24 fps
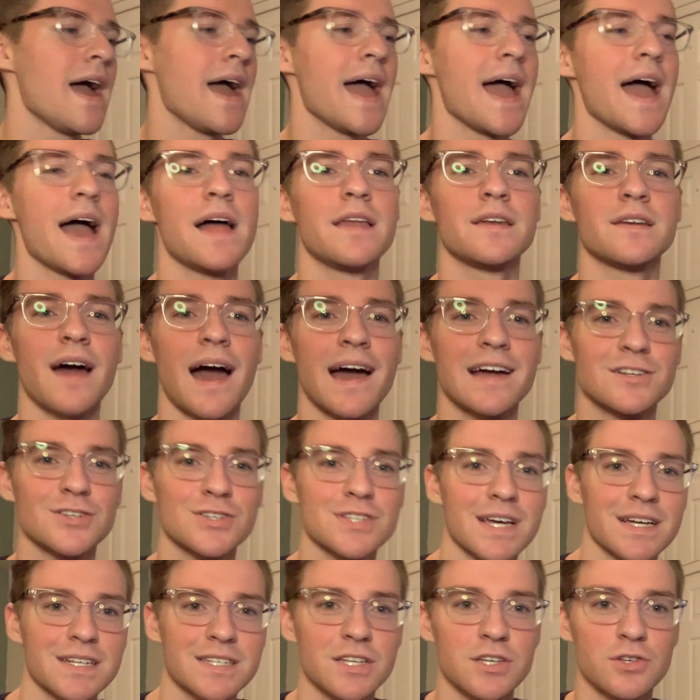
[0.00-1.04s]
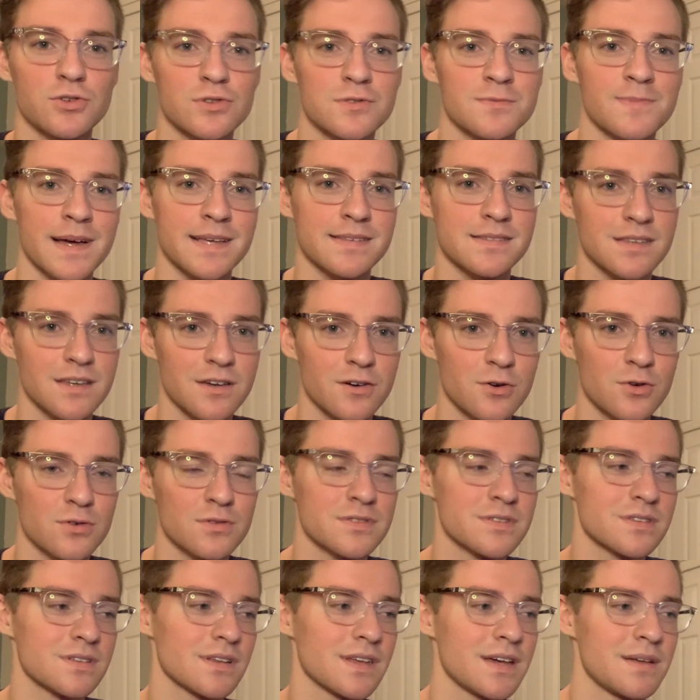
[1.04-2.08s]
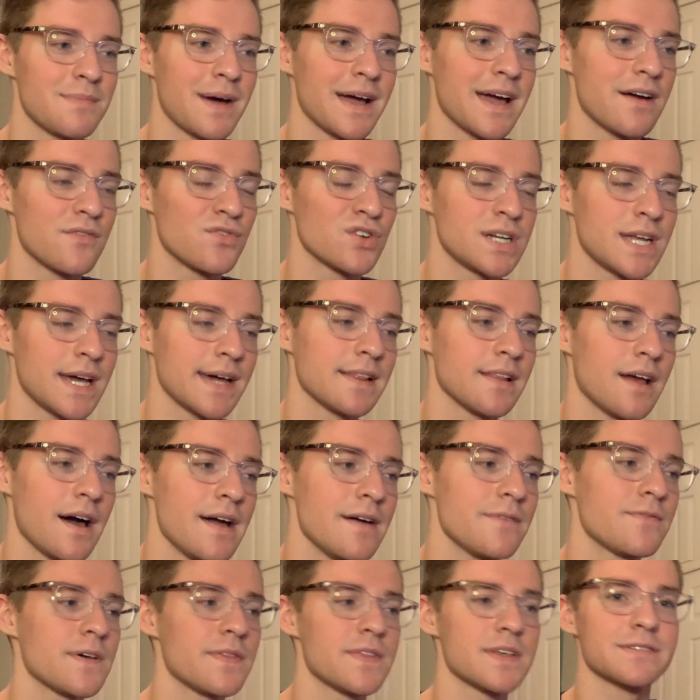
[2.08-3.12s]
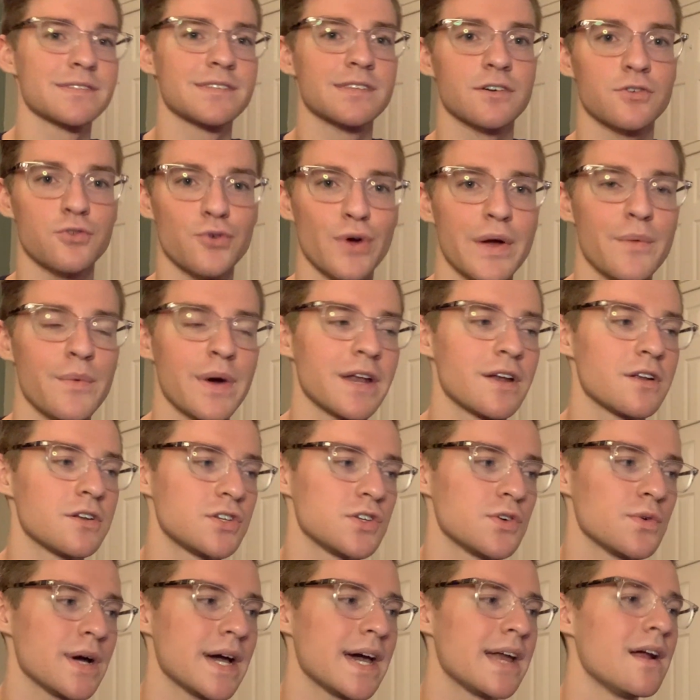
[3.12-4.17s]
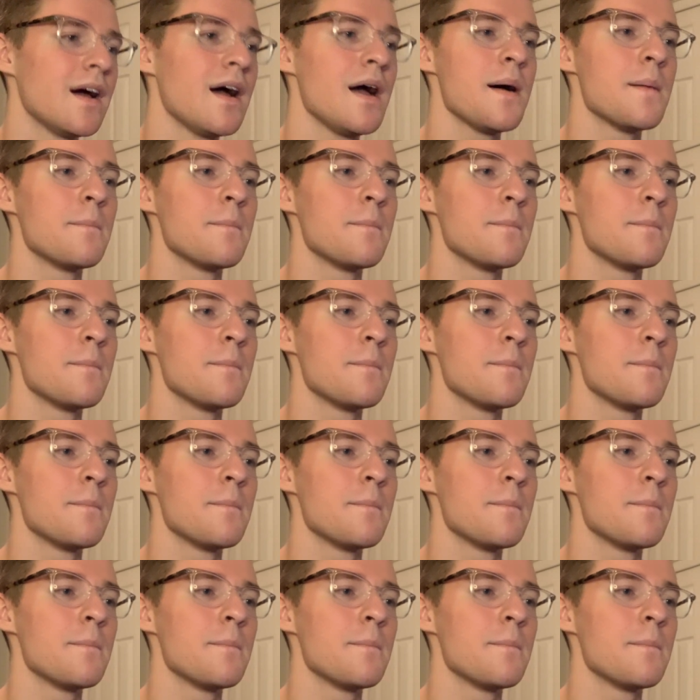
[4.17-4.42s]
and I just like to use my skills in my everyday life. And this is a great way to do it.